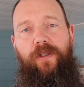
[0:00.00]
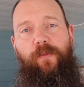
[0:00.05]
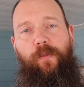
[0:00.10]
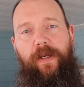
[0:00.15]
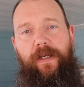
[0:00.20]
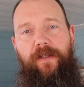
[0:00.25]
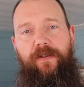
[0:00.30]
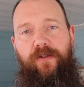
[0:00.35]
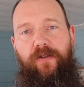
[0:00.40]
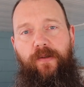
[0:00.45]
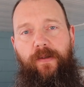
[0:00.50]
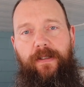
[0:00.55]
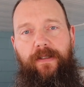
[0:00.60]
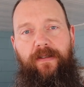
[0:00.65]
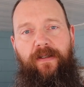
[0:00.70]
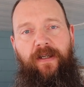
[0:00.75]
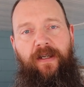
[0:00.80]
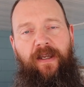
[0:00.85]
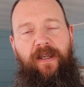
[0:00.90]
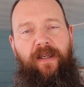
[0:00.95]
way to do it.
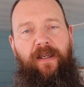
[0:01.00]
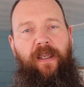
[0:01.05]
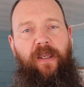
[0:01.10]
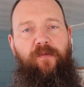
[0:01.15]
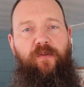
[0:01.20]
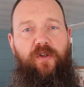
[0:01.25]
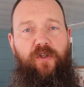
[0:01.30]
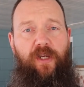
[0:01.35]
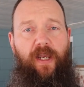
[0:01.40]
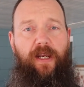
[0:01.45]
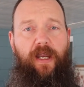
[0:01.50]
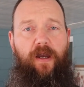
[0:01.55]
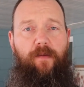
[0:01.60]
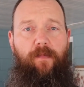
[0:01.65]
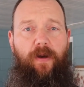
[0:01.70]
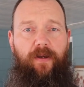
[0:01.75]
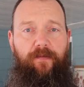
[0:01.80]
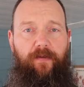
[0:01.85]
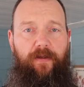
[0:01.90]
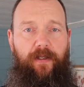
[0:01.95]
If you check out
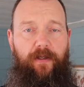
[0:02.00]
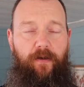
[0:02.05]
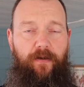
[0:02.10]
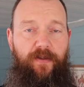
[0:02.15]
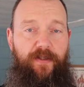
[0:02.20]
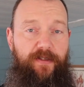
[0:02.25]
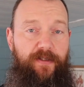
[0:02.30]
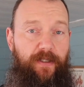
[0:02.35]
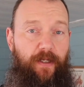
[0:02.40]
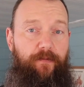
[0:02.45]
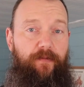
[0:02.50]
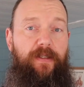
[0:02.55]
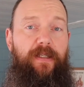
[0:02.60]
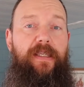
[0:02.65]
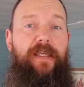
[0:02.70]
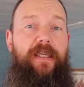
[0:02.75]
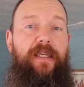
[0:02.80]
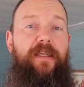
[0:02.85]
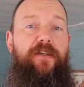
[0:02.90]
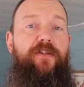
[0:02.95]
my video on the 7
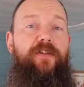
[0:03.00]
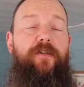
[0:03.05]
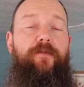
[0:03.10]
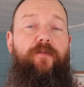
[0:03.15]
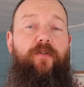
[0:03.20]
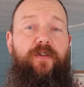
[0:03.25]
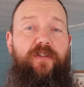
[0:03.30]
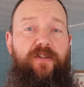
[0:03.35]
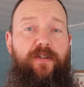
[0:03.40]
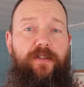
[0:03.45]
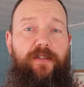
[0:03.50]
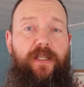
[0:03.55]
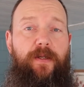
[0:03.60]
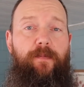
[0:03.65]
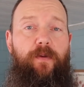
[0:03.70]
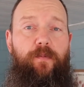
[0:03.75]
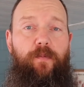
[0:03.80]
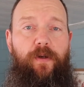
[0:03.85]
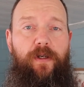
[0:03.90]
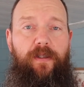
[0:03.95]
keys of
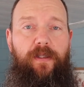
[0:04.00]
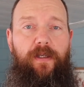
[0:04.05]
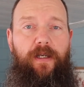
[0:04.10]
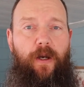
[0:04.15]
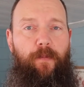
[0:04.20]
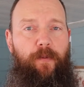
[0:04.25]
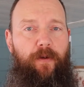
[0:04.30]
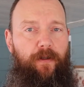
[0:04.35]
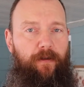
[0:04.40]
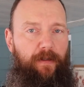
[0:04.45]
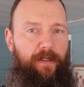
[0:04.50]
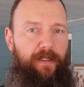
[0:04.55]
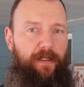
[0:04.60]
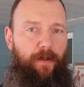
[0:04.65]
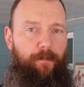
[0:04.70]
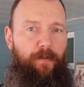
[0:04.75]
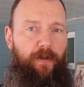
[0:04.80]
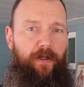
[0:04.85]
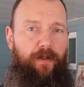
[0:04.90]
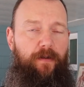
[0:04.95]
Systema breathing, I'll put a link
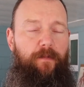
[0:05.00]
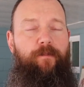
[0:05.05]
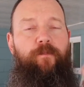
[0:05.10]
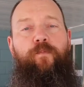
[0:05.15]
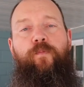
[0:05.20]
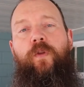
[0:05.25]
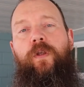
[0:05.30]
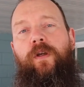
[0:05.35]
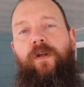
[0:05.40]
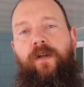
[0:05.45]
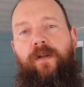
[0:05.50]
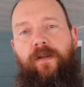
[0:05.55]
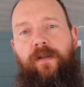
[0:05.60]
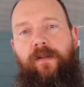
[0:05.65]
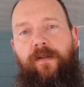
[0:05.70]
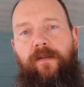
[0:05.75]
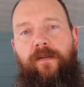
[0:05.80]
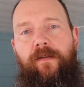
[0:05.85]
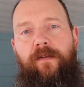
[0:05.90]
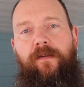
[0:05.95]
up here.
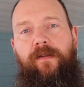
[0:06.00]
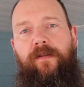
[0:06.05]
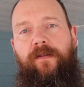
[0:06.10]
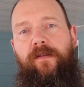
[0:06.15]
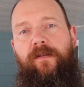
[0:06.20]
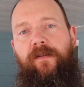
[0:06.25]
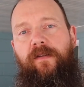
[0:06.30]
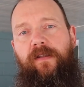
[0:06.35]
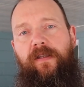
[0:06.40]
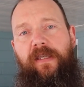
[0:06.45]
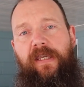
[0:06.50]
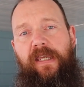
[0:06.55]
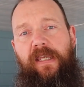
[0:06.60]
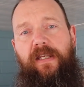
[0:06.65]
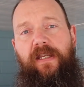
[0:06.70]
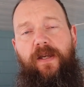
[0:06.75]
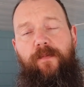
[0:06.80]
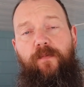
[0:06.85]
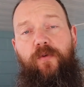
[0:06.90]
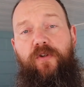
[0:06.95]
Key
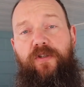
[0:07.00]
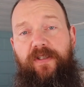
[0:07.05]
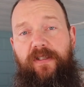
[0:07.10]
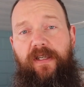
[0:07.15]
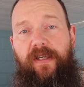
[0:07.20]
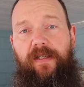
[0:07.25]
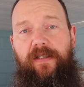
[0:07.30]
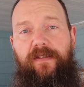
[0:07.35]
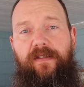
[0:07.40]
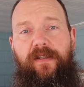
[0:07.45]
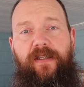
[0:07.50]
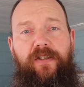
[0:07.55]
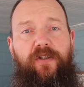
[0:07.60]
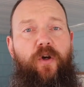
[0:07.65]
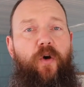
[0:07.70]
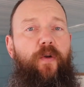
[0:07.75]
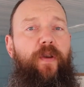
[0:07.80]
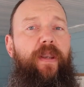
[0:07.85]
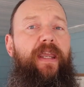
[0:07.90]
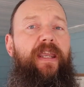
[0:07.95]
number 6 is
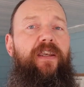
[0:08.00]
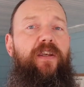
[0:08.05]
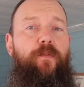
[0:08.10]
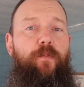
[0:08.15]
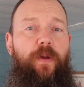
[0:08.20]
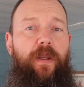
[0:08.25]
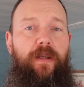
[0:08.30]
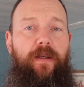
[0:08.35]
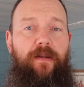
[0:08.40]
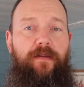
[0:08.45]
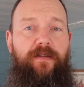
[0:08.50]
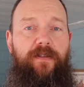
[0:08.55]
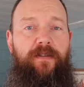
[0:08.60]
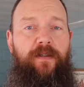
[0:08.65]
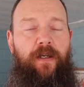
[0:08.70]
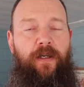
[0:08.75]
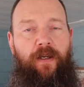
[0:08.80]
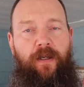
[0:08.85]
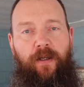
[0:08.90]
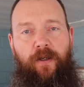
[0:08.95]
called independence,
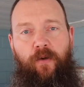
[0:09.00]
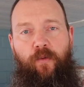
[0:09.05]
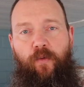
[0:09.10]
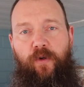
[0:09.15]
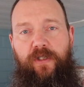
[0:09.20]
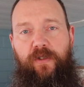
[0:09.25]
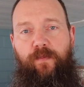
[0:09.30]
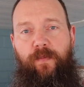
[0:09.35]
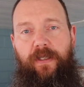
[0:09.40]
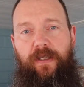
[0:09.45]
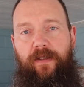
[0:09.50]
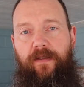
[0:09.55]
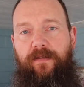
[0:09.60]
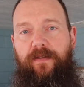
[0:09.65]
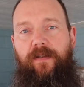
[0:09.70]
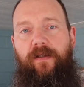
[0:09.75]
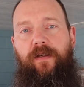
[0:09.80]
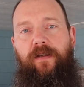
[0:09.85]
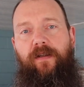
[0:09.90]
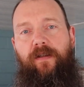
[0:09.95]
which
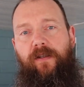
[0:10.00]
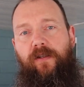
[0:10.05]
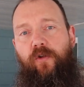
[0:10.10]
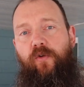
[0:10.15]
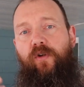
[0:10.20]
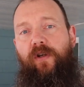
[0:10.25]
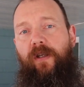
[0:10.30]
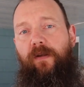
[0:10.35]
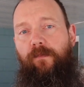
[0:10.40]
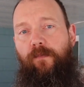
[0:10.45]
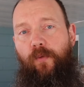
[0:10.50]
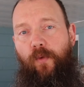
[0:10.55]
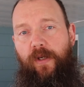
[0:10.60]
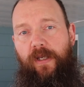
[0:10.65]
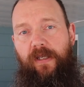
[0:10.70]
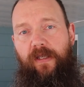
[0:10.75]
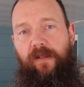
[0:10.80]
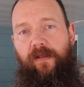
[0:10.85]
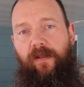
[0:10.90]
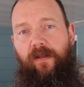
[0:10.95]
means you can
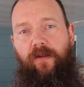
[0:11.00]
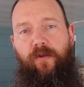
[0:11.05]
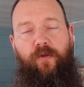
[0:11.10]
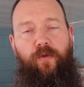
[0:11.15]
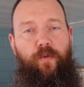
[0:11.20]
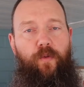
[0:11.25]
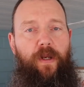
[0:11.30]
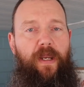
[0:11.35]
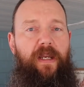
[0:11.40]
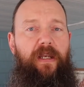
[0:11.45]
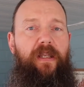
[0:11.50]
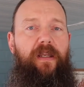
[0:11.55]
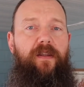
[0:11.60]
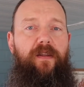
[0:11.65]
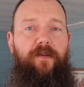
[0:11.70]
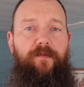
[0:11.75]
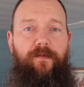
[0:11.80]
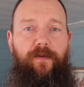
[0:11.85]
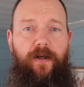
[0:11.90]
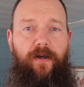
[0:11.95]
breathe through any of
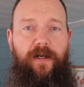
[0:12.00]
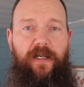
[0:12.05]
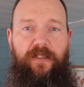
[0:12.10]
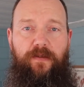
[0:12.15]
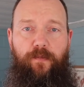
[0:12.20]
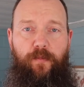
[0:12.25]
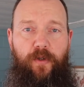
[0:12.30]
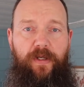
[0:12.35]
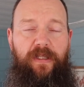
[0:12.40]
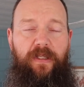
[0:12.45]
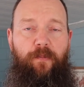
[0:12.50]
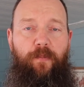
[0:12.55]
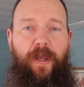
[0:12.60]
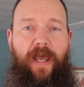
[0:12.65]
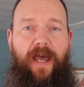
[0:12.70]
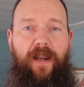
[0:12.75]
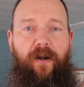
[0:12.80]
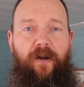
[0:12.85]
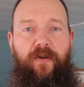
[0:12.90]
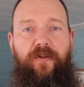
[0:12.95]
the various breathing
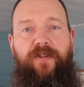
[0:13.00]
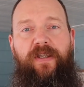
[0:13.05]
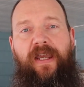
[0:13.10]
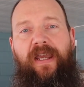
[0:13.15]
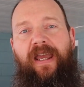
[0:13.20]
patterns